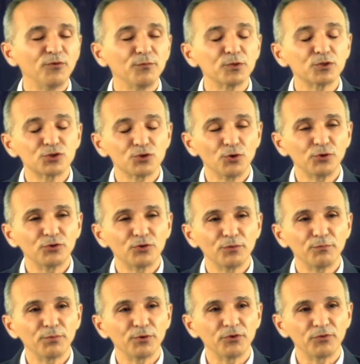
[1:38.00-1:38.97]
from a
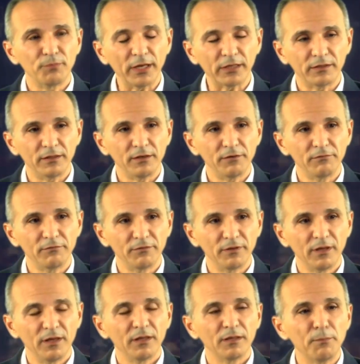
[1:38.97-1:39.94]
short-term perspective,
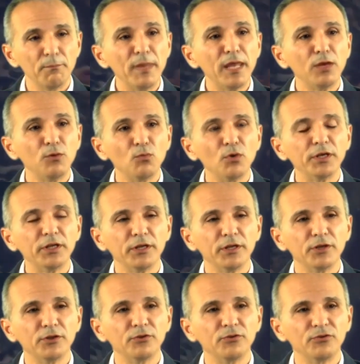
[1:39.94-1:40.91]
the main one
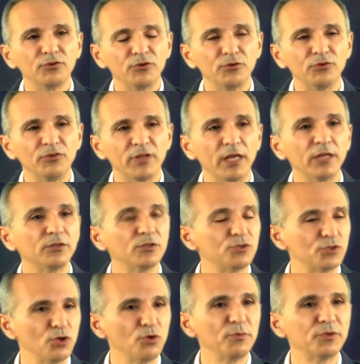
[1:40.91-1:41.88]
is to take the
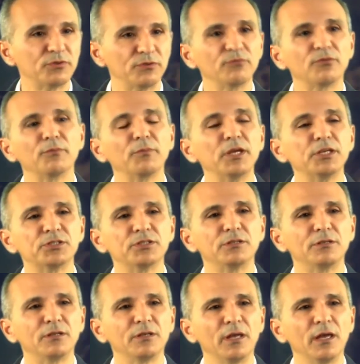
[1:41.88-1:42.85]
genomics
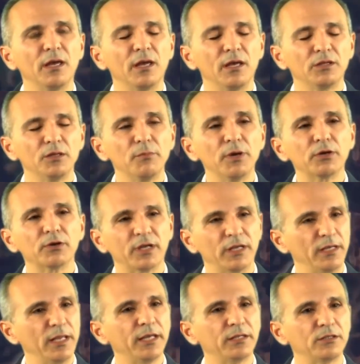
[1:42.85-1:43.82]
information and to better
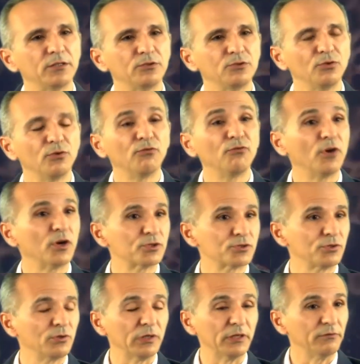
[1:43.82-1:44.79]
connect it to a
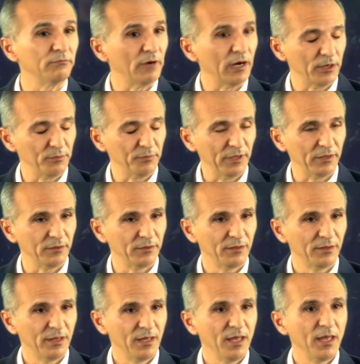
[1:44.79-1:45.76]
functional environment.
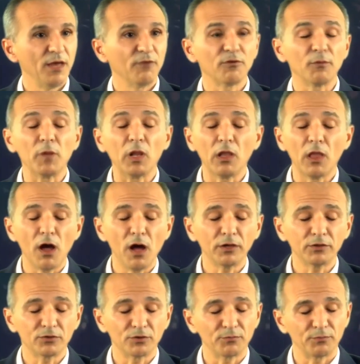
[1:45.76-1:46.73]
From a
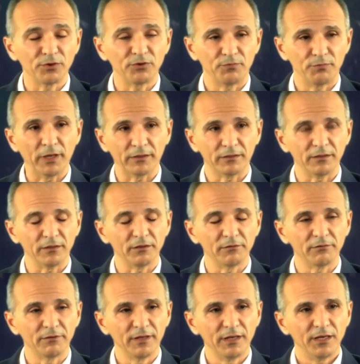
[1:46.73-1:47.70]
long-term
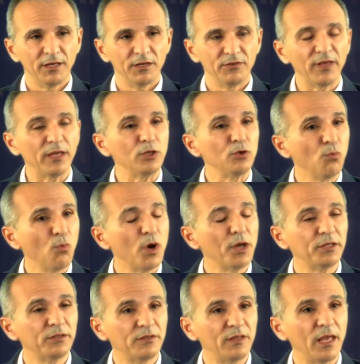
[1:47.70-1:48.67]
perspective is that you
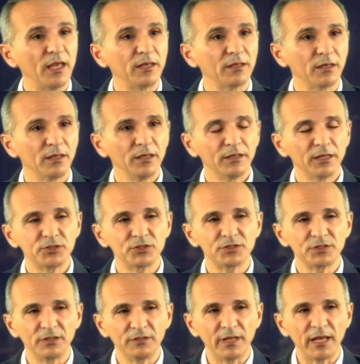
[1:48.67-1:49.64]
want to take not
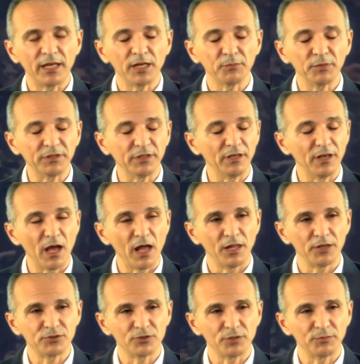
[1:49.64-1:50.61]
just the data, but the
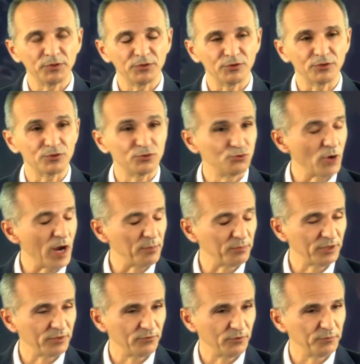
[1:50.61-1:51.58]
knowledge you're able to
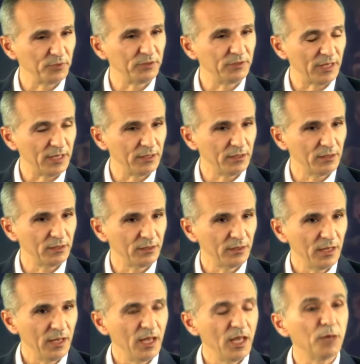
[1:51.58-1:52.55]
extrapolate from the data
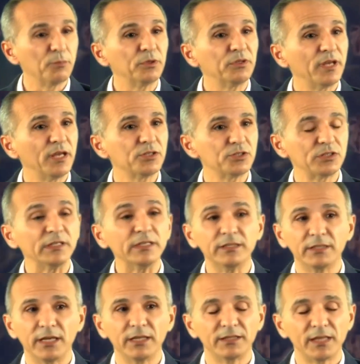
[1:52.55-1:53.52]
and potentially
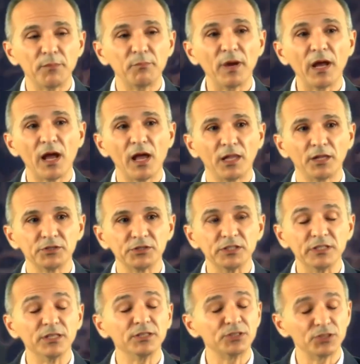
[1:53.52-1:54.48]
take that biology,
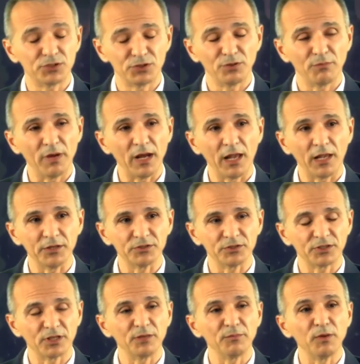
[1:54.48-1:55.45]
the additional biology
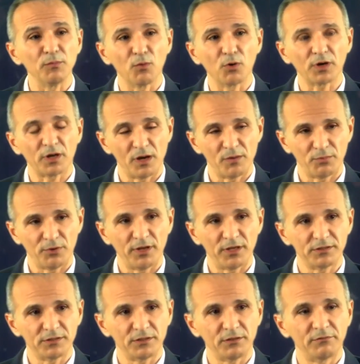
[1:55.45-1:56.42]
is going to be more
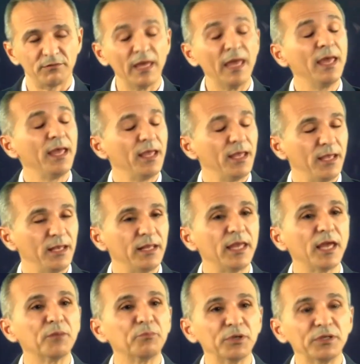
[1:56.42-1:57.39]
comprehensive, and
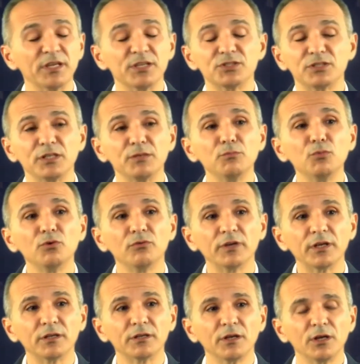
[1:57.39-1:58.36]
again, potentially move
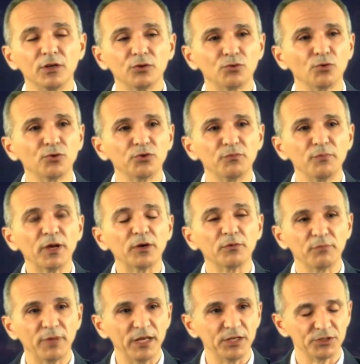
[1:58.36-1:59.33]
it towards
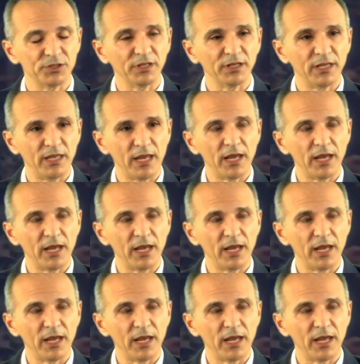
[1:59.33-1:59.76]
better patient